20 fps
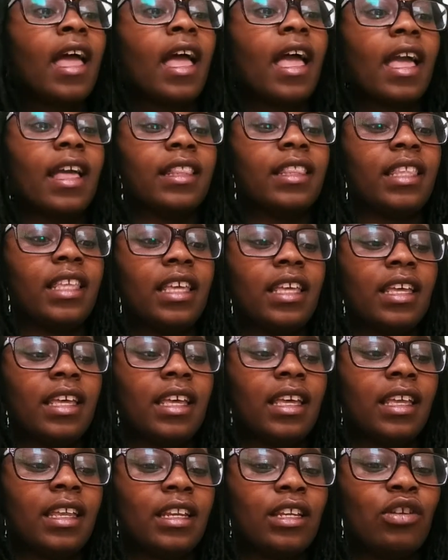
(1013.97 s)
And
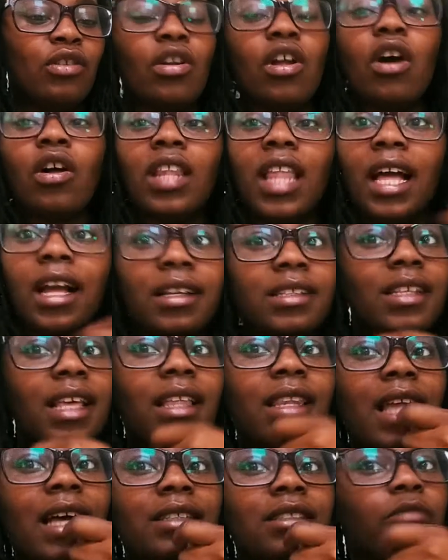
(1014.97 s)
then like I said,
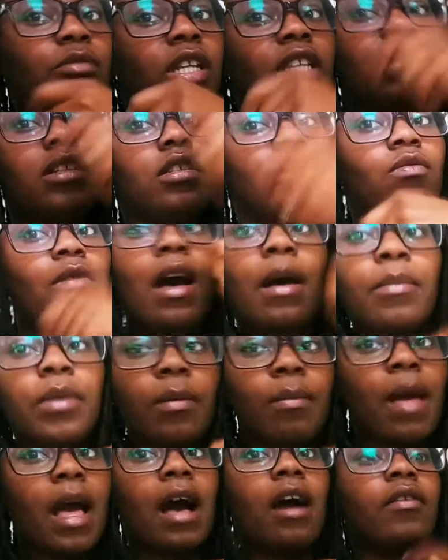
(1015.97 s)
last time they just swab your
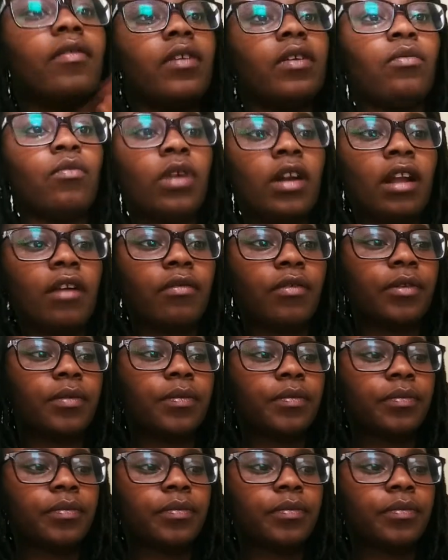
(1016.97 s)
mouth and whatever.